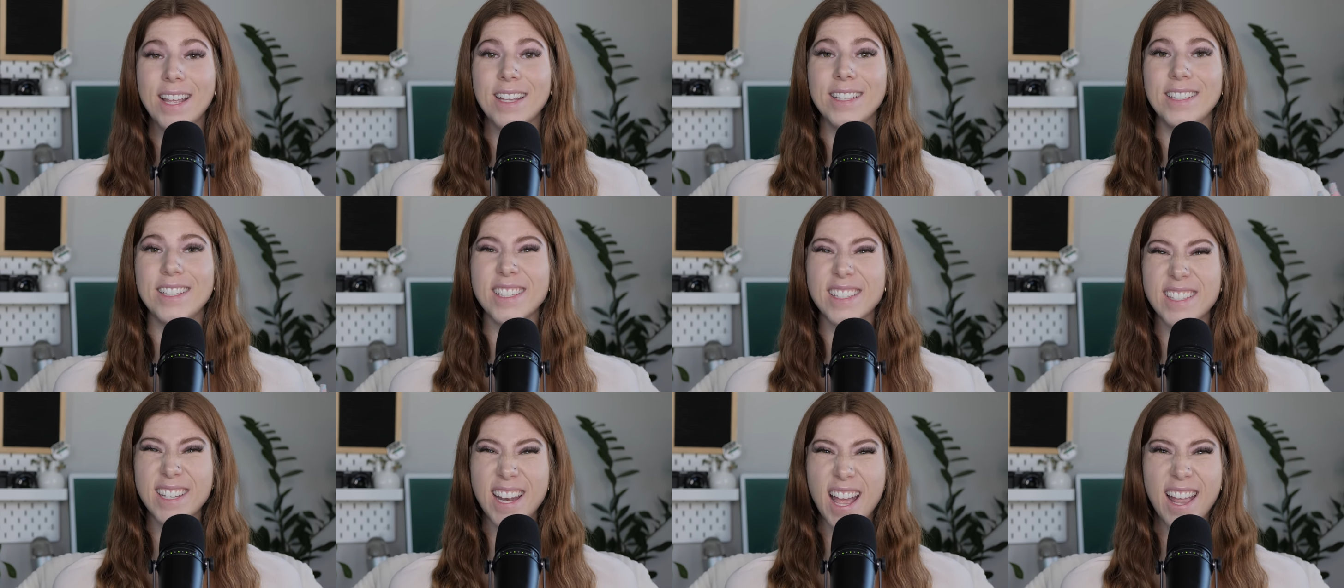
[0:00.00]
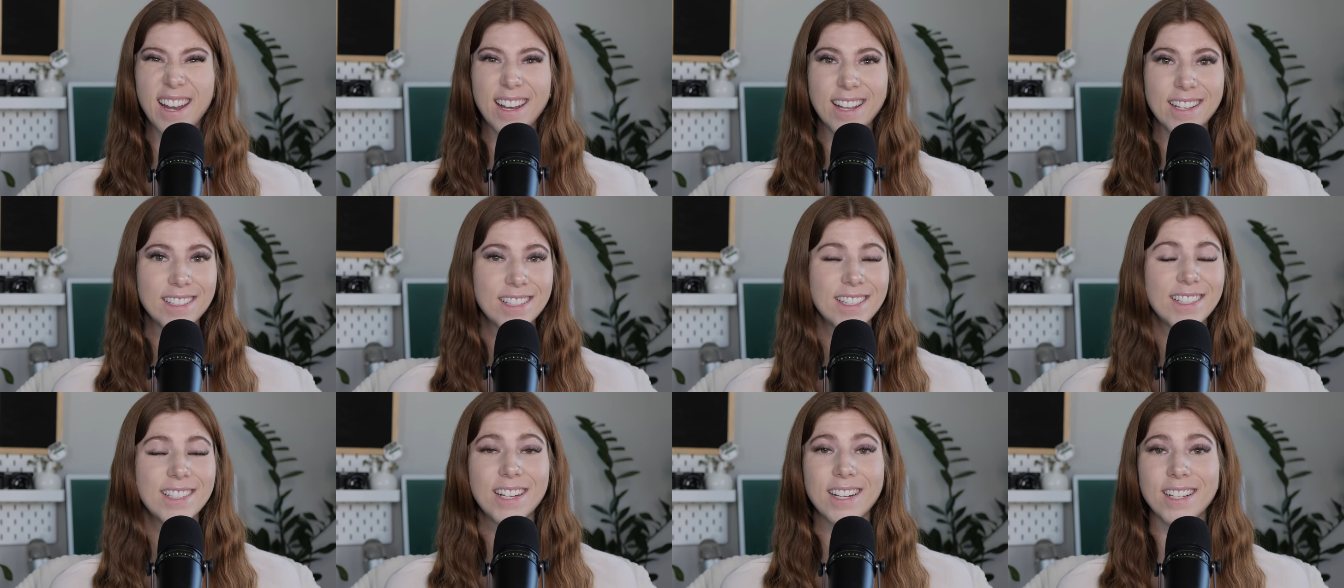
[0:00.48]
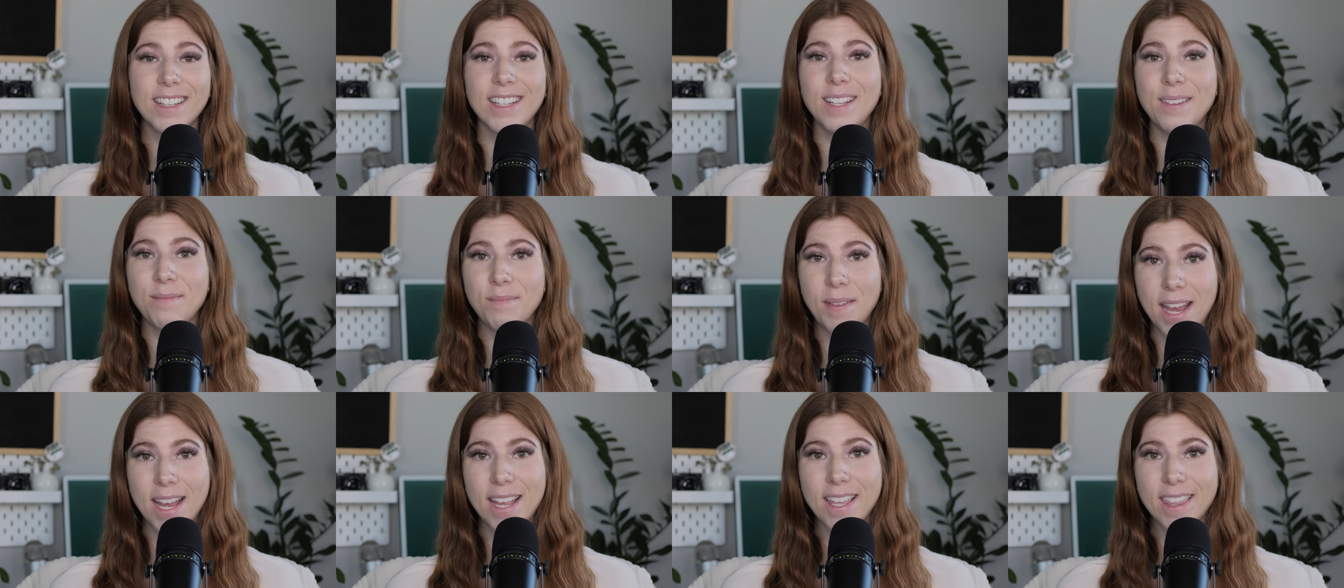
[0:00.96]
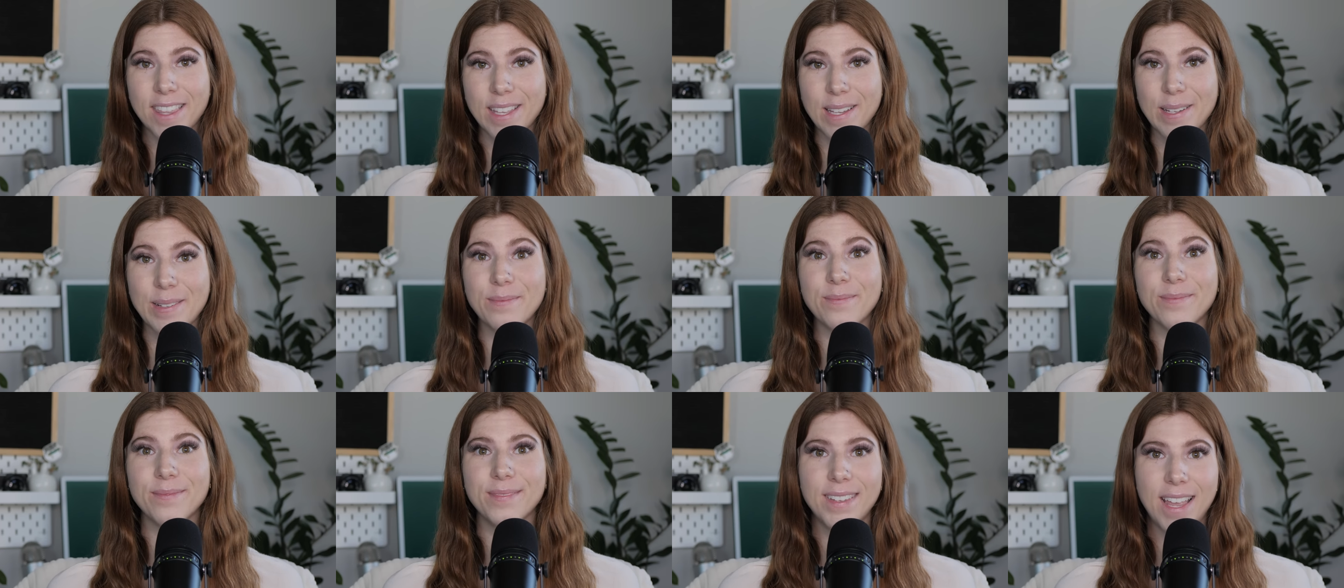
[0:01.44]
does not necessarily make
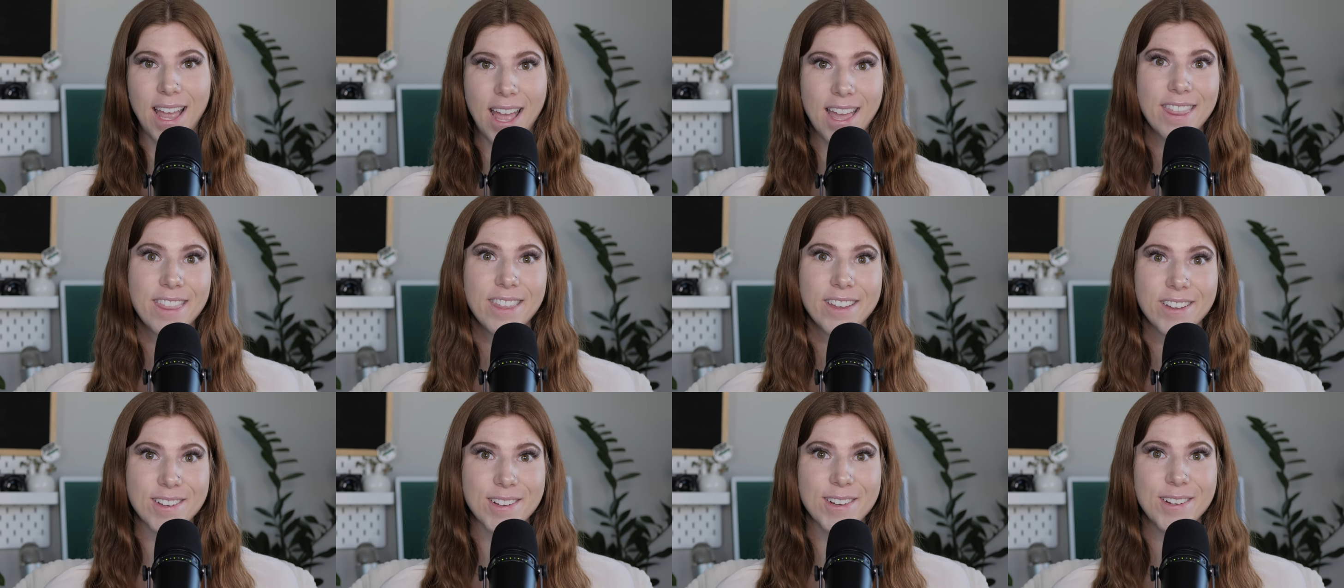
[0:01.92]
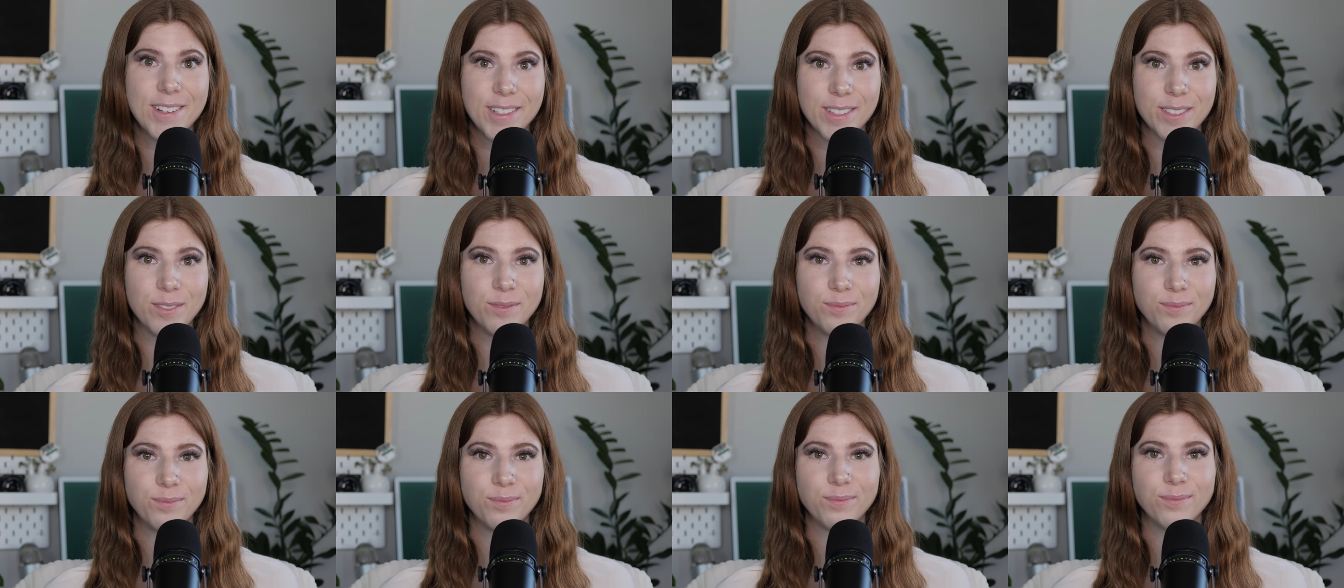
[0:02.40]
them ethical.